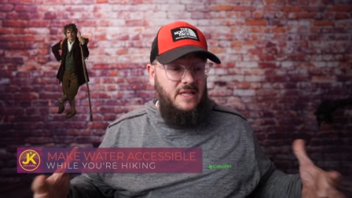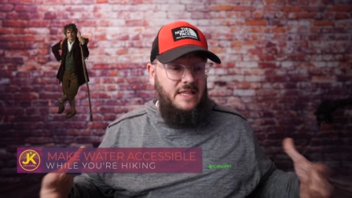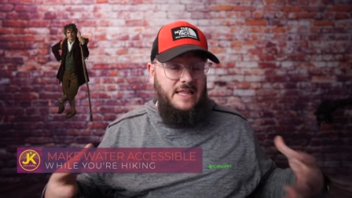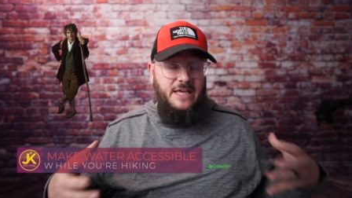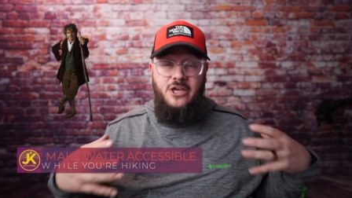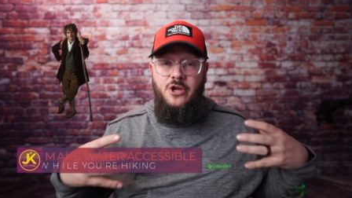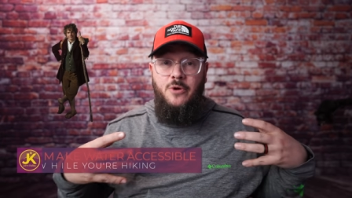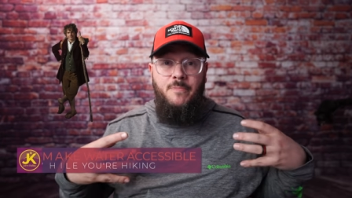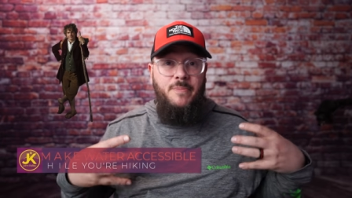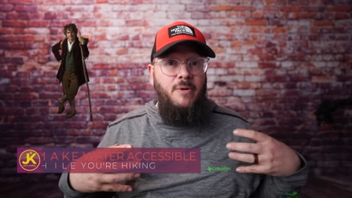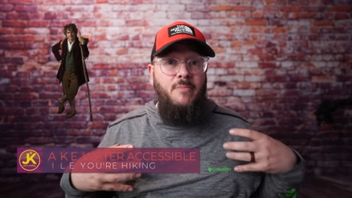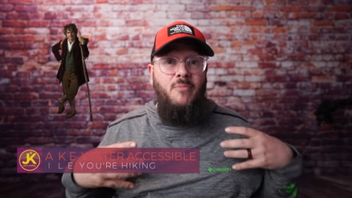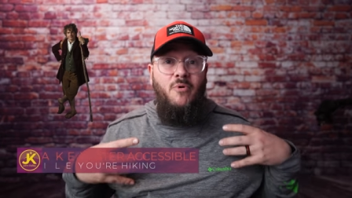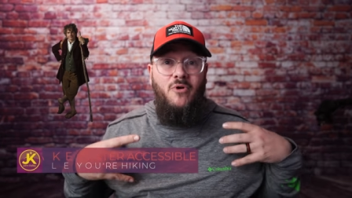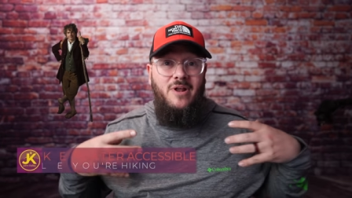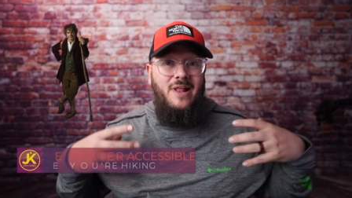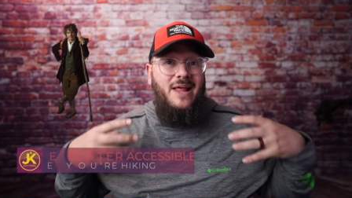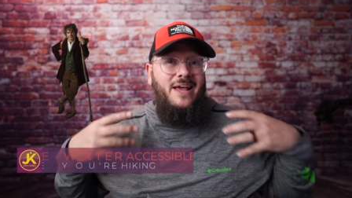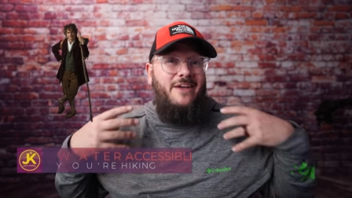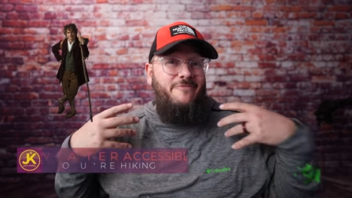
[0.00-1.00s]
Like, you're built
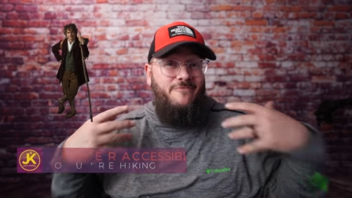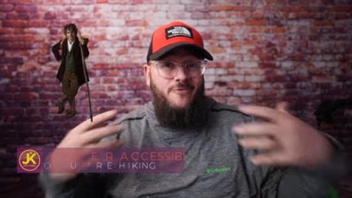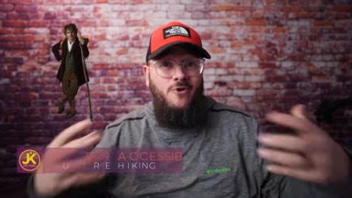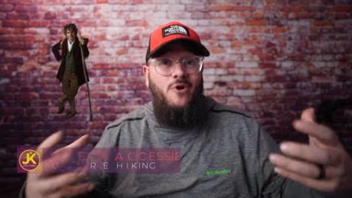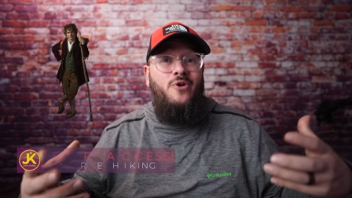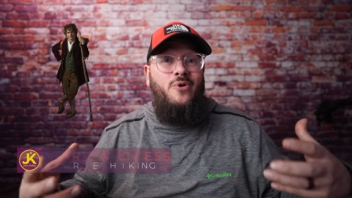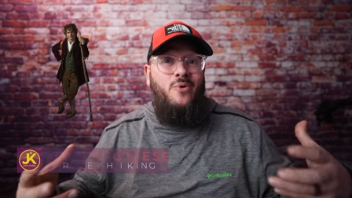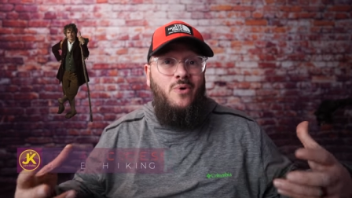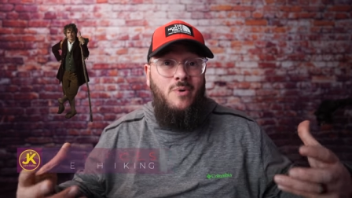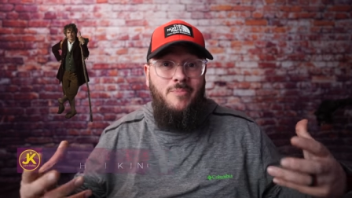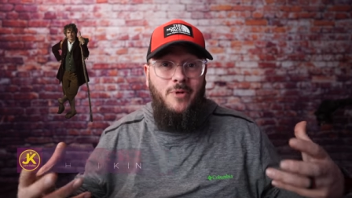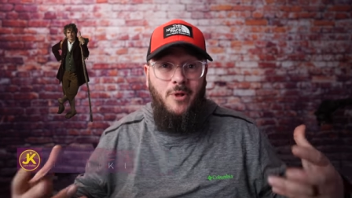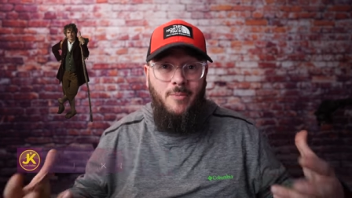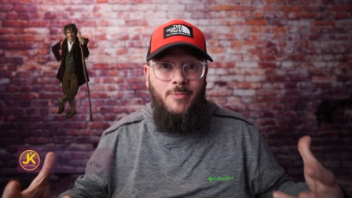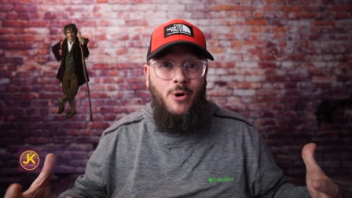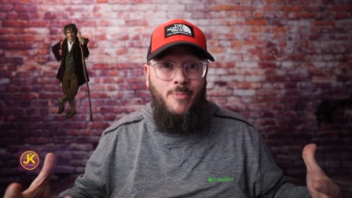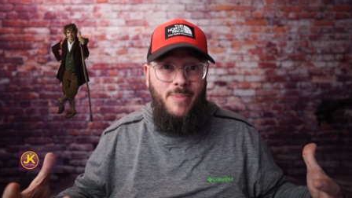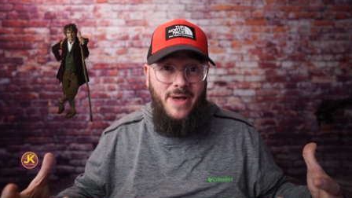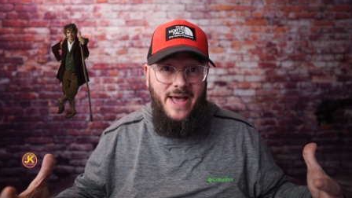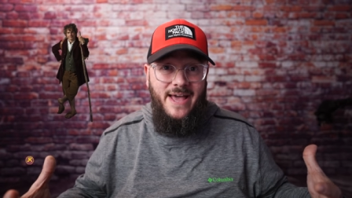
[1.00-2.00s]
more like Frodo or
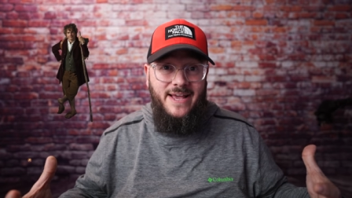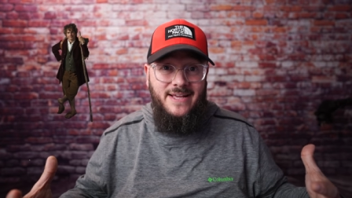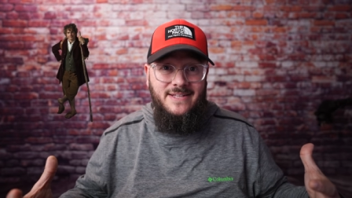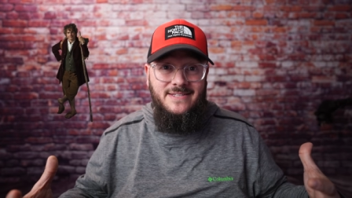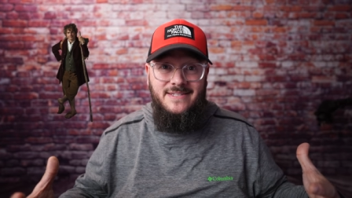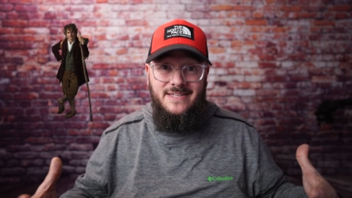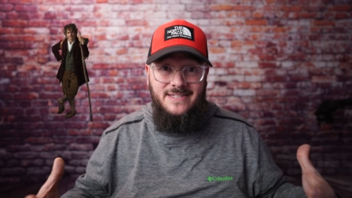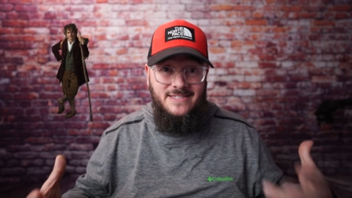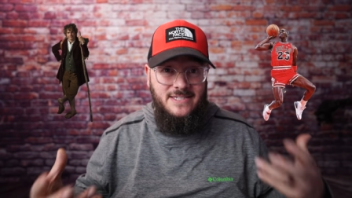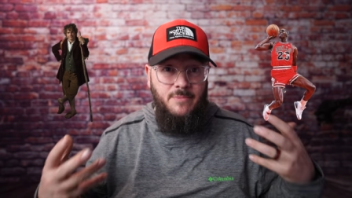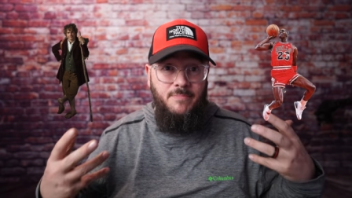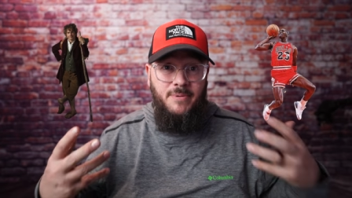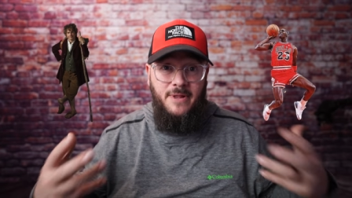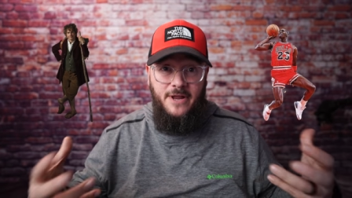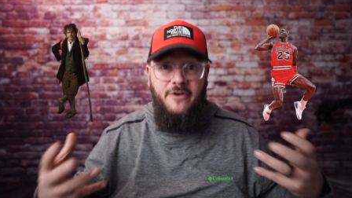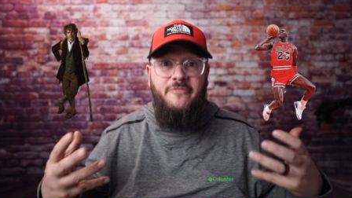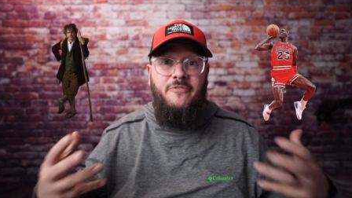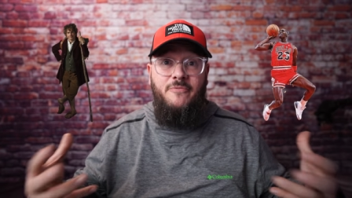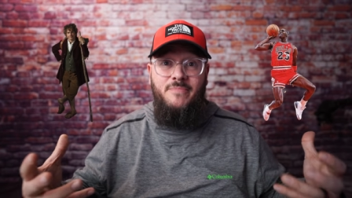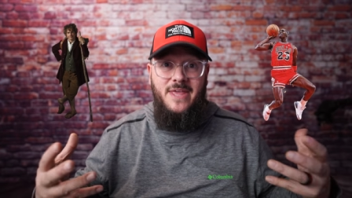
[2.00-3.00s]
Bilbo Baggins than some
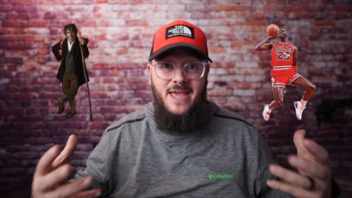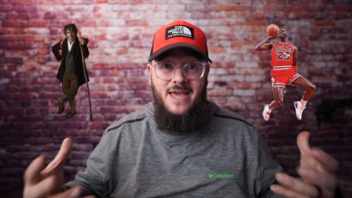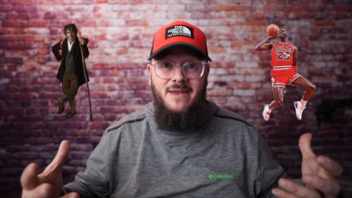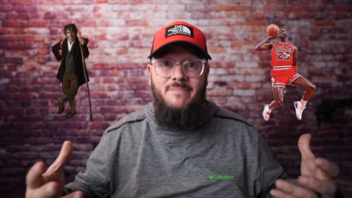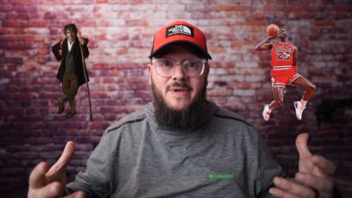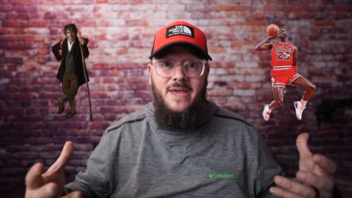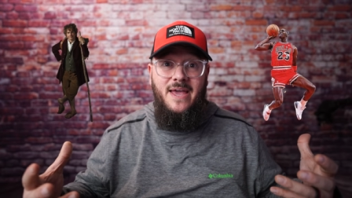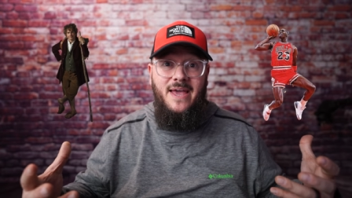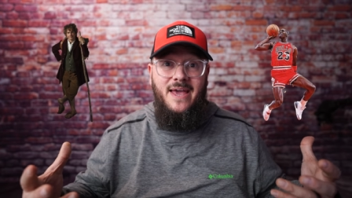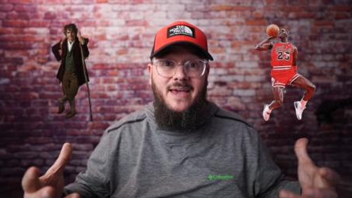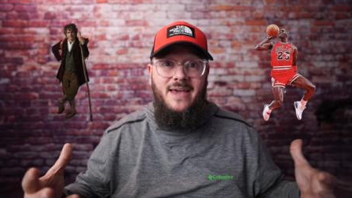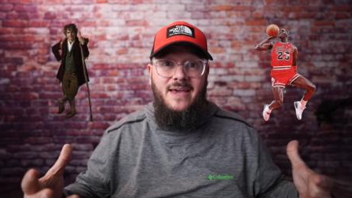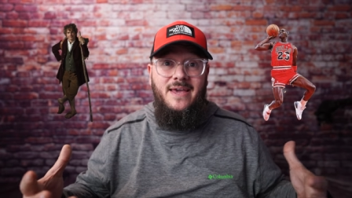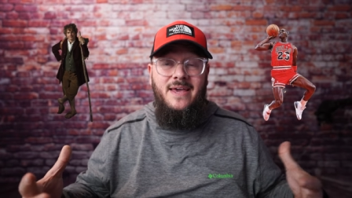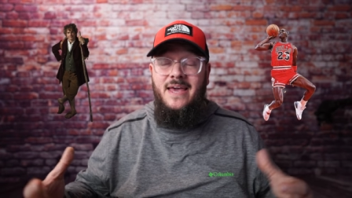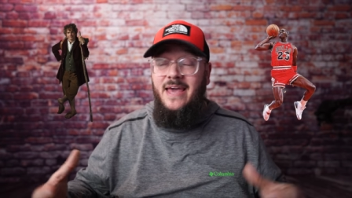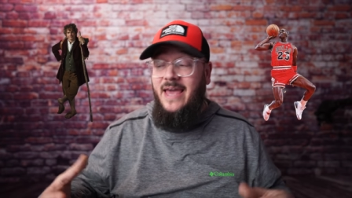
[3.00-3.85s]
player from the N B A,